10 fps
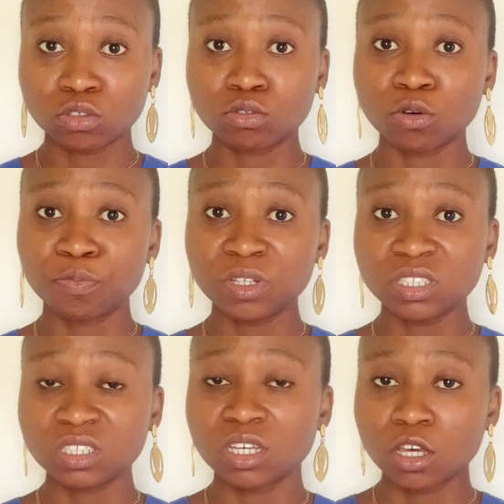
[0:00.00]
So please
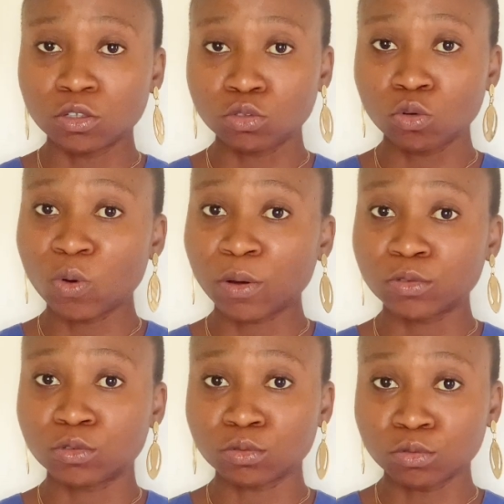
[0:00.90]
do well
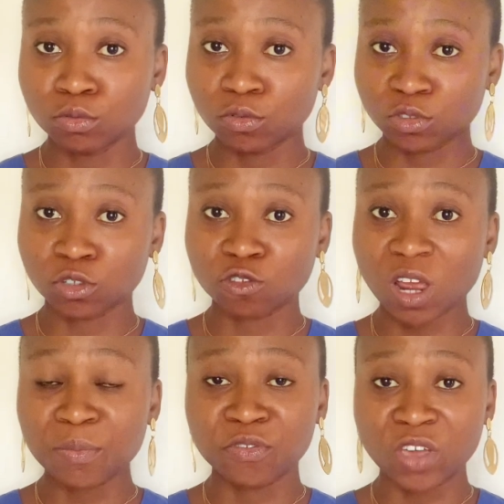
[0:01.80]
to
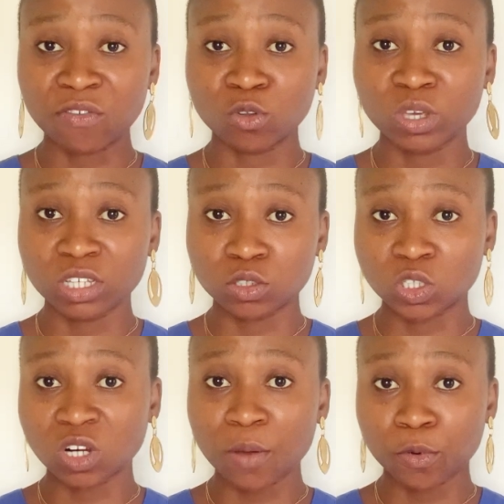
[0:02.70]
subscribe if you have not yet
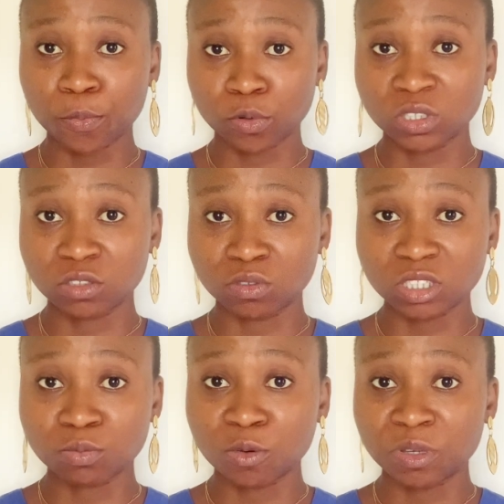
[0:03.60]
subscribed up until this
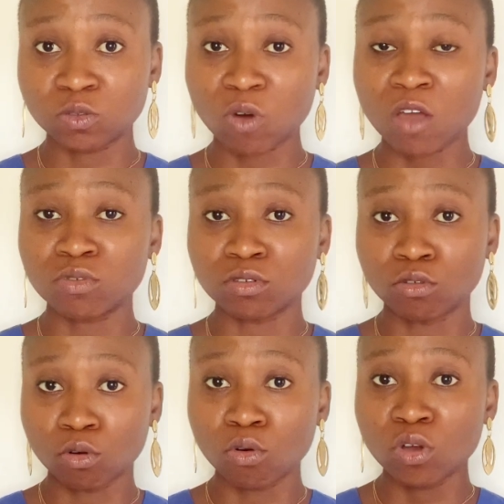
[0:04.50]
moment while we
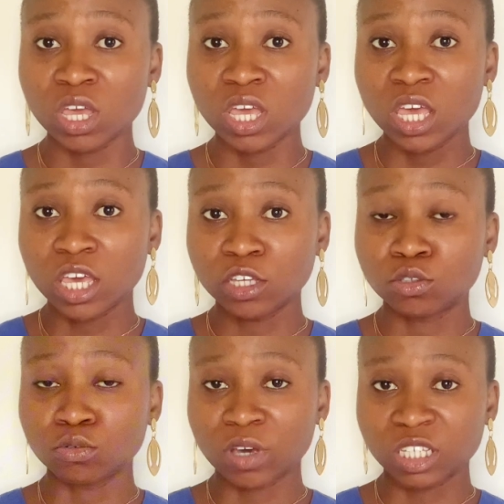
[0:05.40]
go
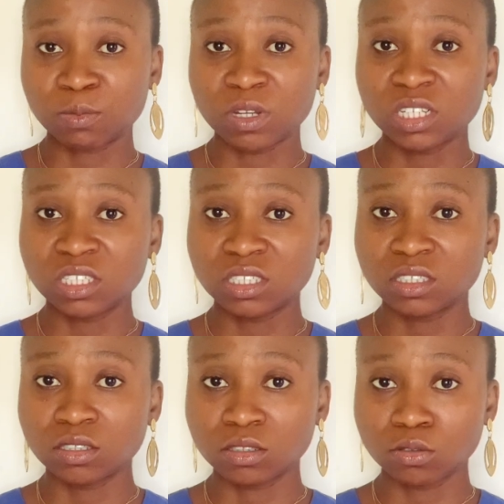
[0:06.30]
into explaining
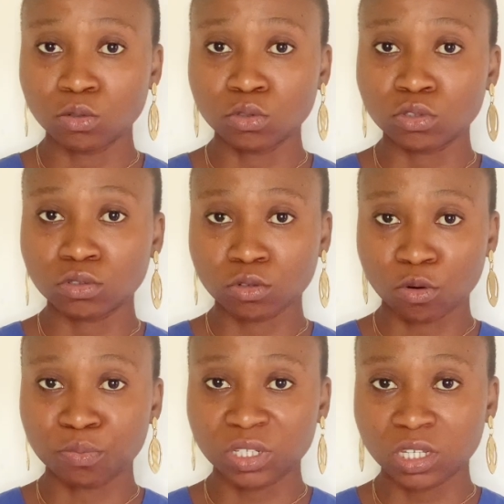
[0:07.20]
those
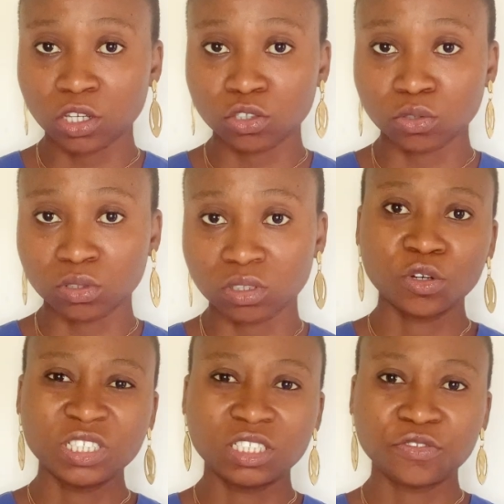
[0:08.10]
complications.
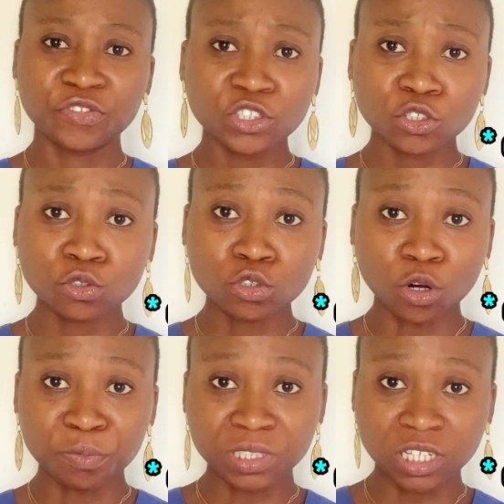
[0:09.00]
In the physical
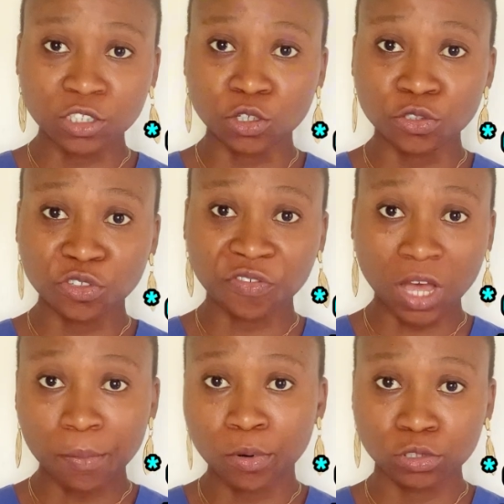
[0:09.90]
complications of
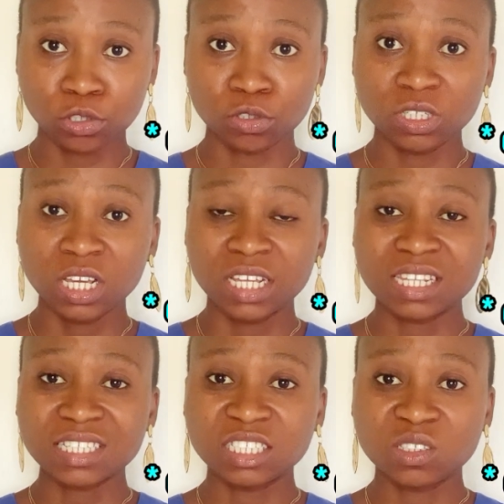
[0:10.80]
abortion,
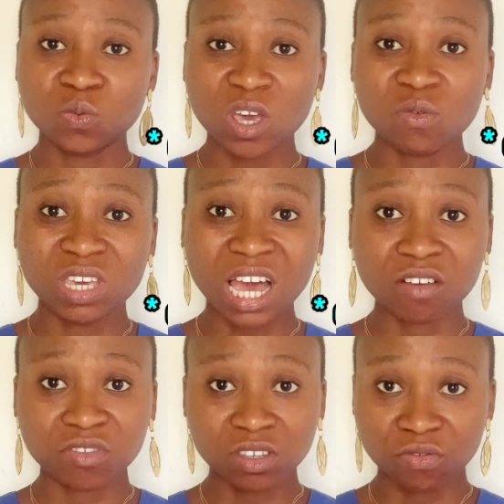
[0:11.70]
that is where we have
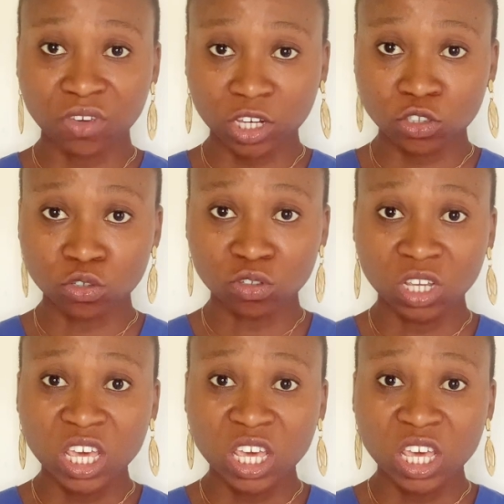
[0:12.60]
infection.